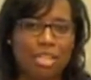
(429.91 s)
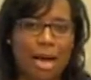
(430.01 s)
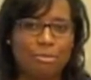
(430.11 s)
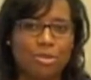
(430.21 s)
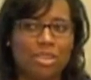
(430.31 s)

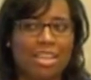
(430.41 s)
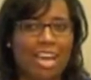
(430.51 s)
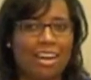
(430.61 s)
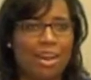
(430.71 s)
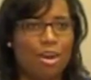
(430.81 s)
chapter
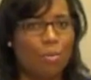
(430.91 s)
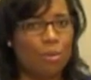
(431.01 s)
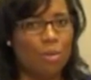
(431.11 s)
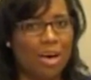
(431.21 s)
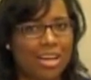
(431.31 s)
that,
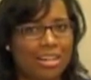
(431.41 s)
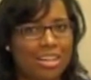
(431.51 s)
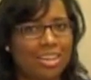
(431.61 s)
number one,